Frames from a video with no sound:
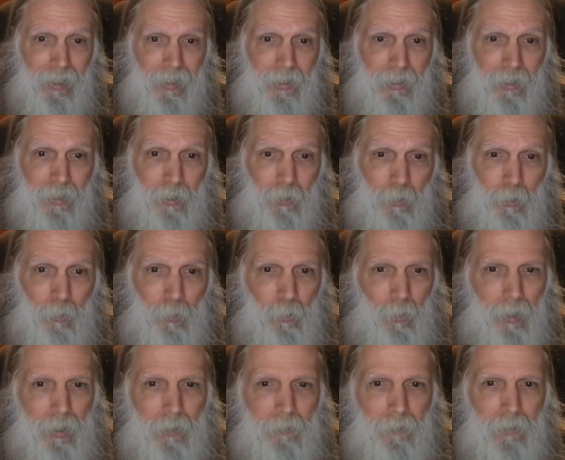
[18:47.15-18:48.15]
So,
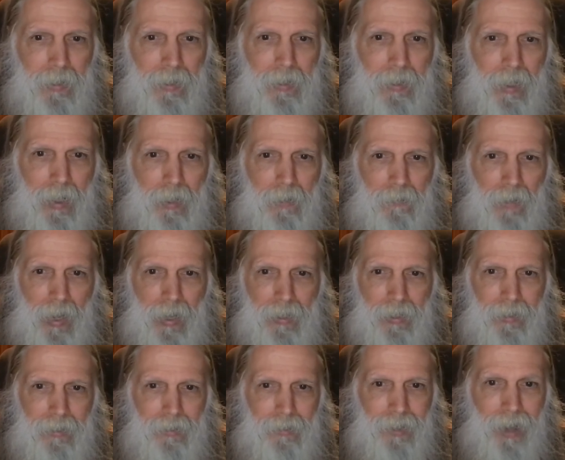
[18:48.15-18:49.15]
what if instead of
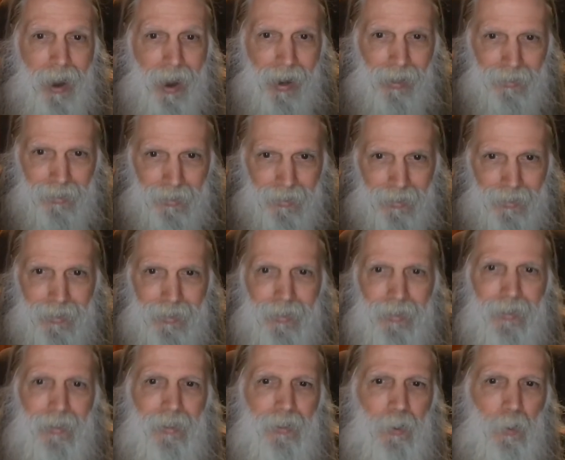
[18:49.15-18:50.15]
adding
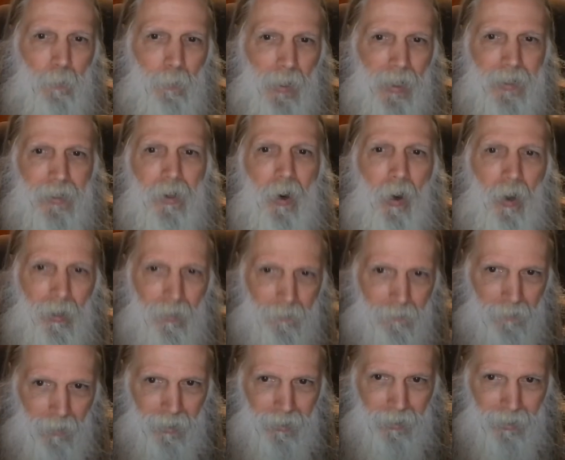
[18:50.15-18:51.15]
toxins that suppress heart
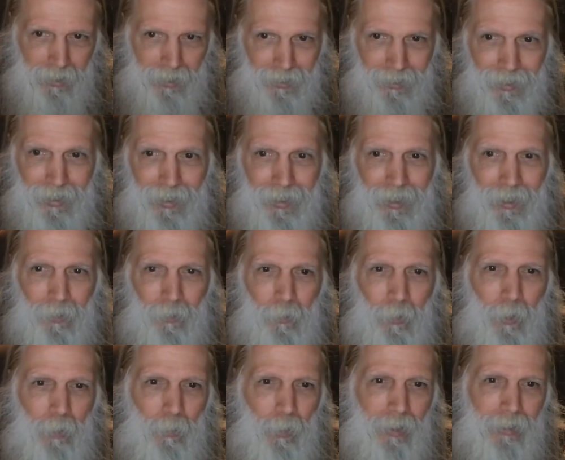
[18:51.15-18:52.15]
function,
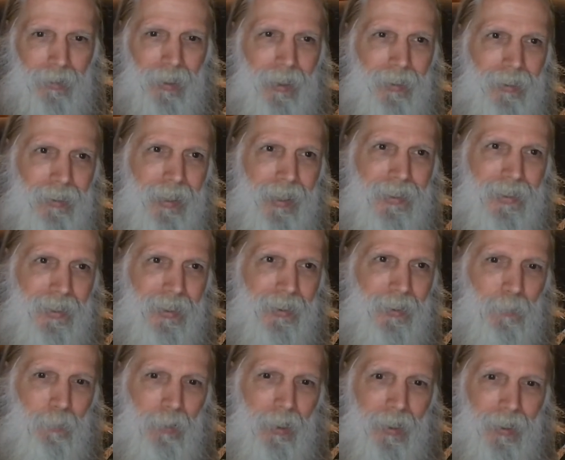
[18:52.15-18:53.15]
we worked on cleansing
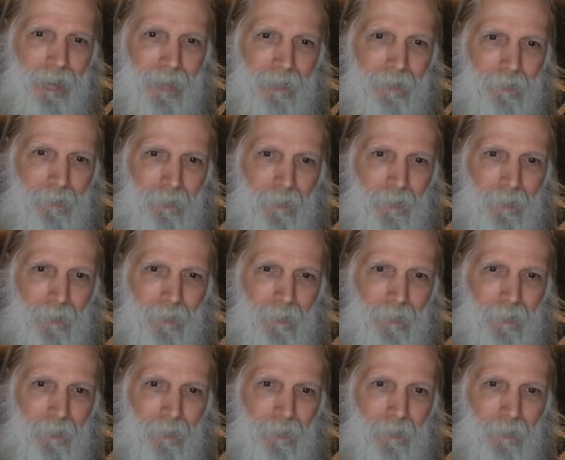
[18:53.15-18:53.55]
the blood?